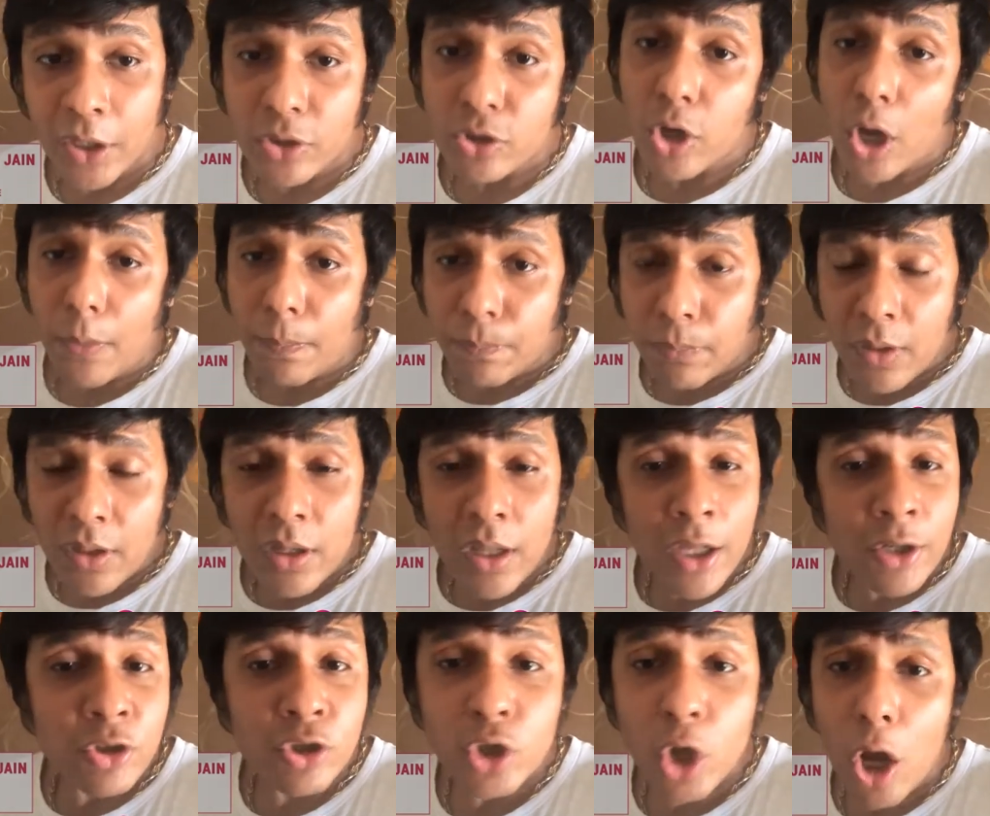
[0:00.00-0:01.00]

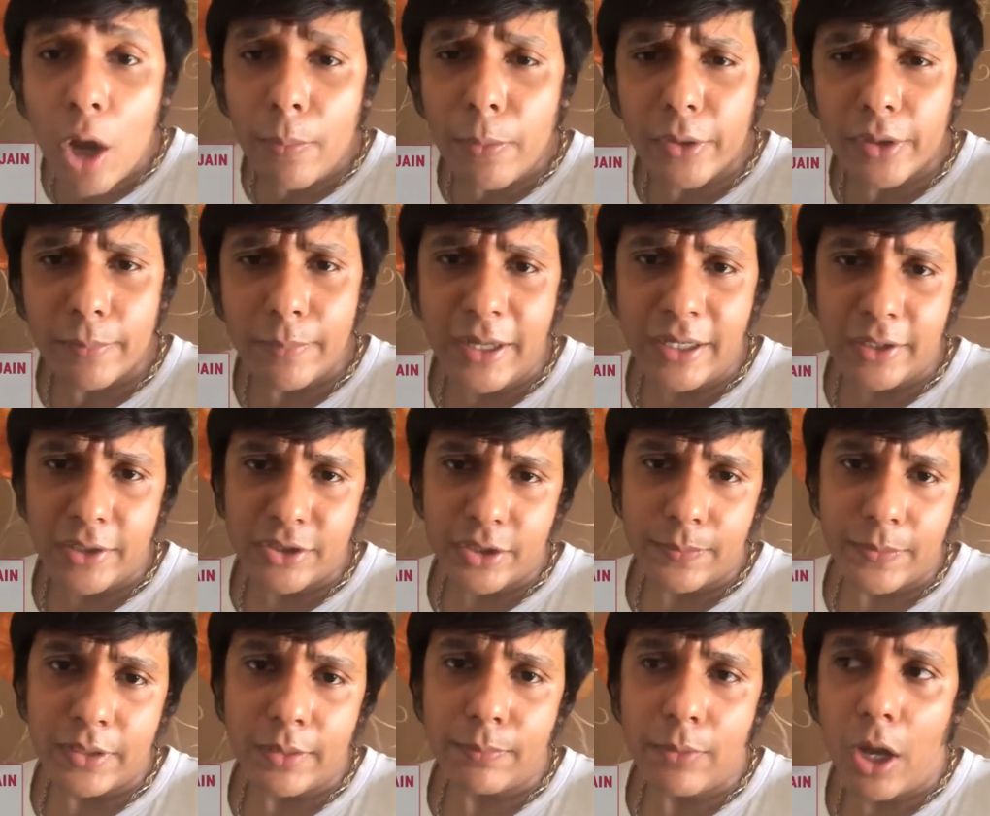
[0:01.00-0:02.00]
job or a
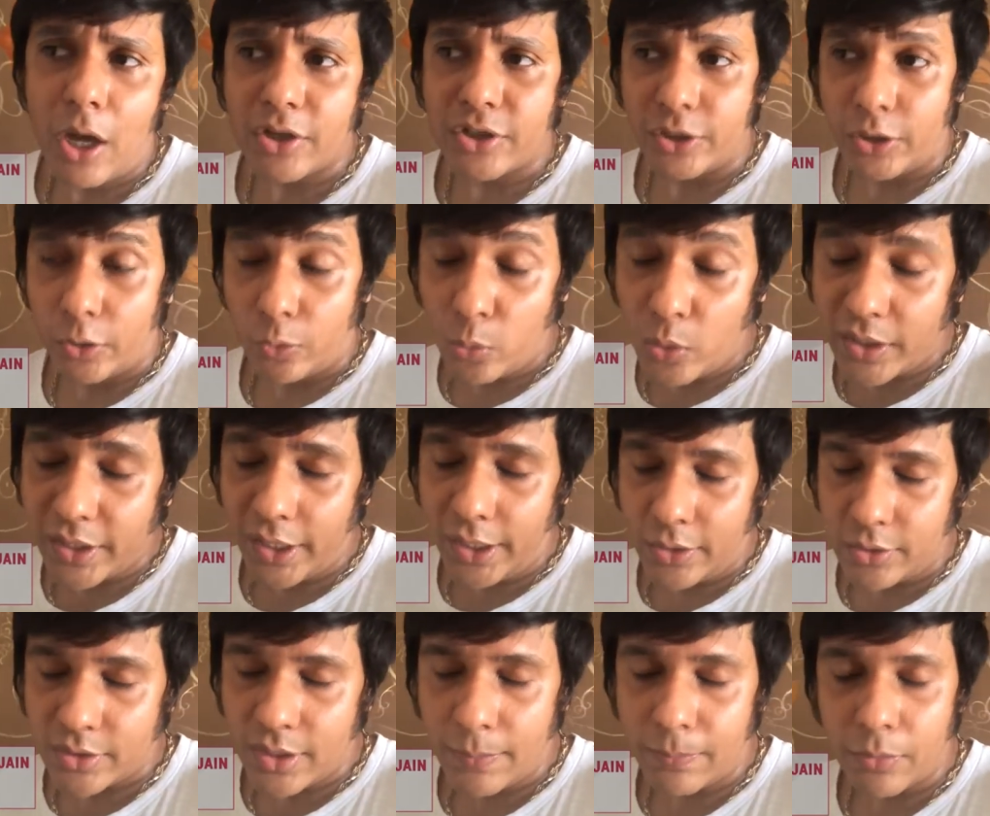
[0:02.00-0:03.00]
mentorship in the blockchain, or you're working
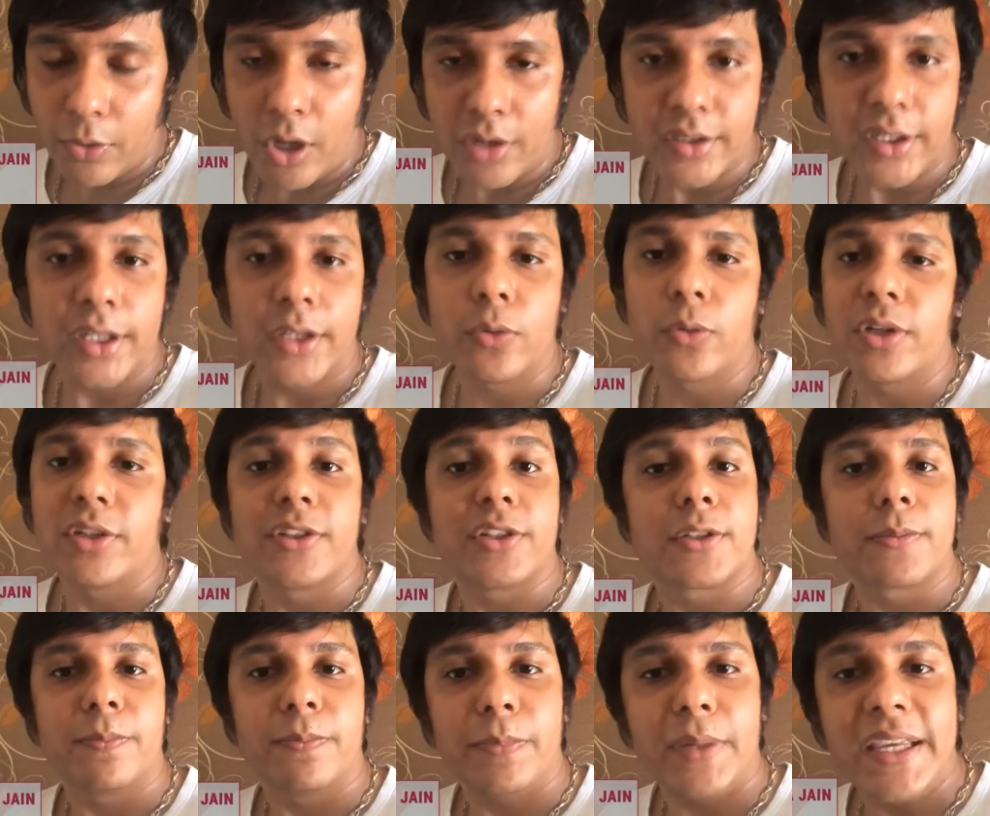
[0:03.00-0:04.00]
in some project, you can
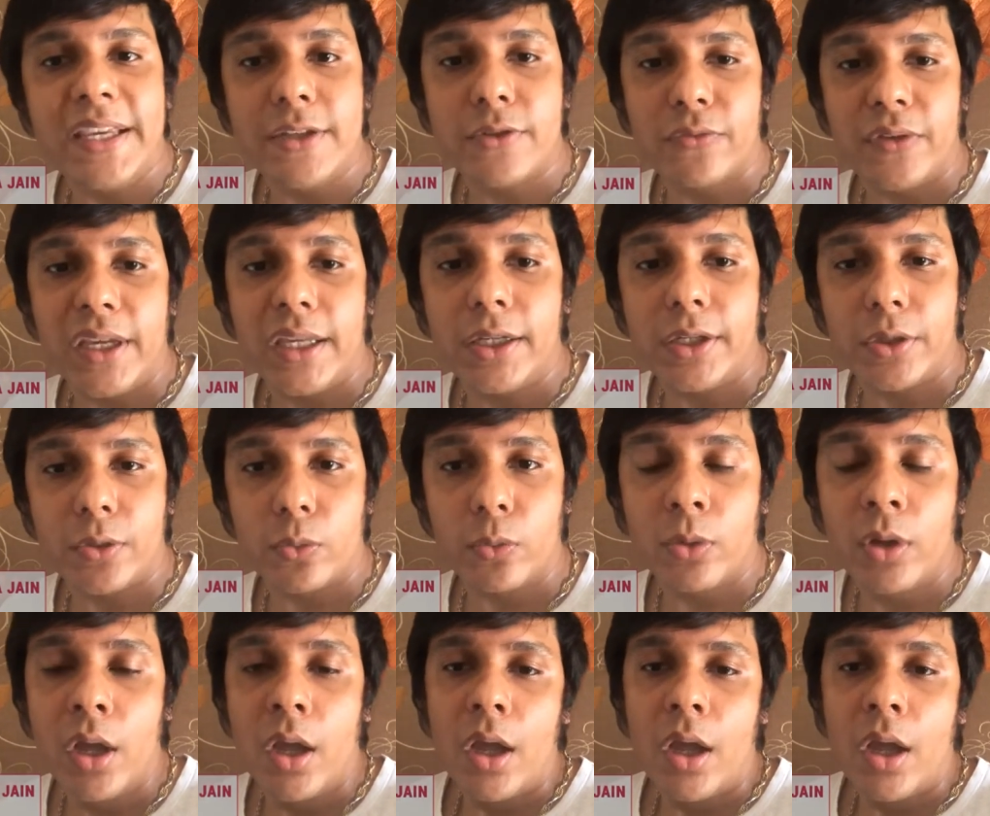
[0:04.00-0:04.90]
just please feel to